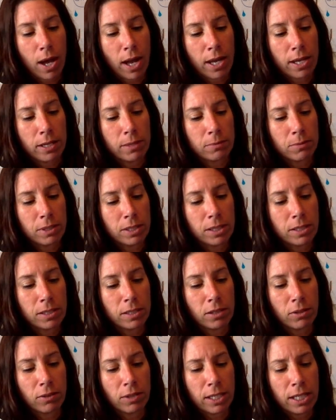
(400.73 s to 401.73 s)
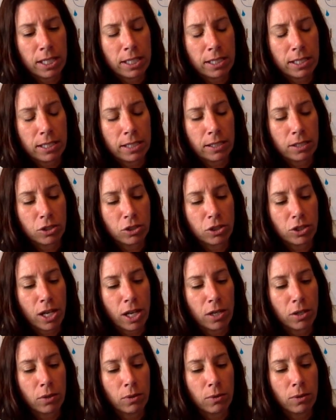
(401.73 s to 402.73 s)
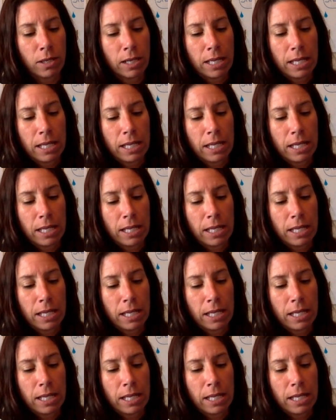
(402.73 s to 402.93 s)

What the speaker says: I am still hidden in the shadow.